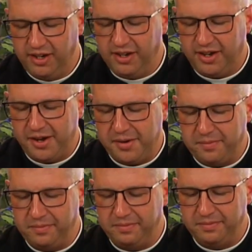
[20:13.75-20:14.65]

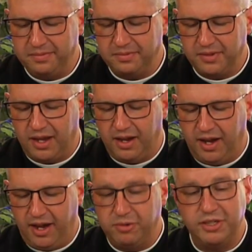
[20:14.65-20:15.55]

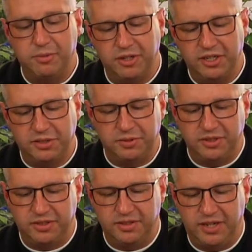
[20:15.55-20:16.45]
I was able to just
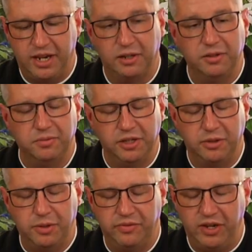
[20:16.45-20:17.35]
take a little
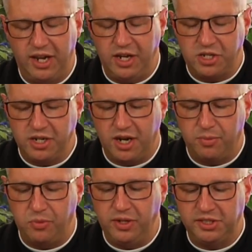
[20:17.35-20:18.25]
bit of vacation a
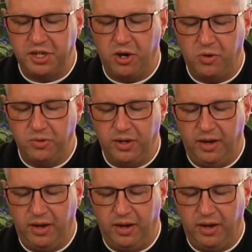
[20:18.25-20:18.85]
couple weeks ago,